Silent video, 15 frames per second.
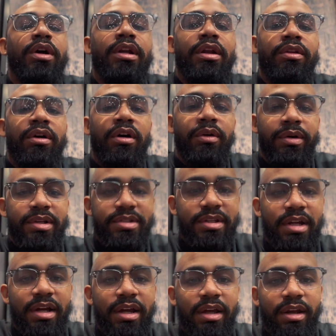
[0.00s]
down the hallway and this
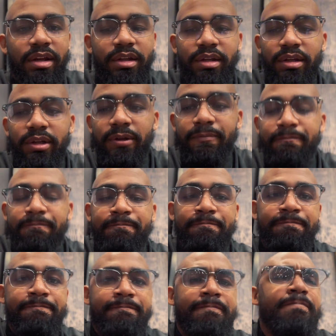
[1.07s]
guy had a, I
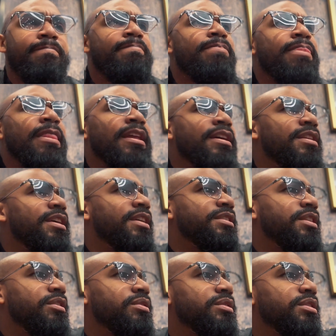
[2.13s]
think he
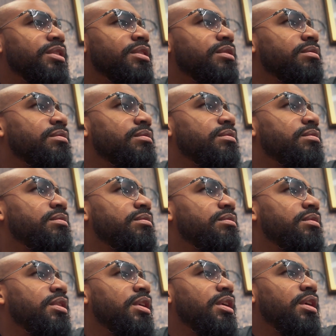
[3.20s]
said it was a
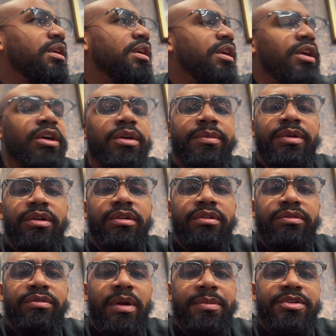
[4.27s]
caramel
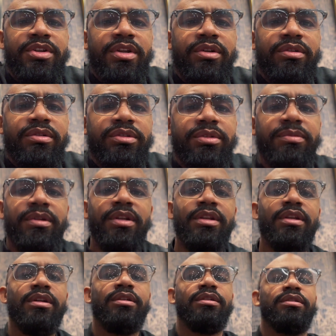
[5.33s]
frappuccino or something like
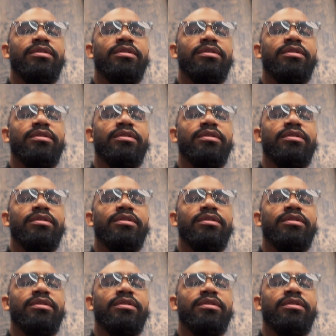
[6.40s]
that.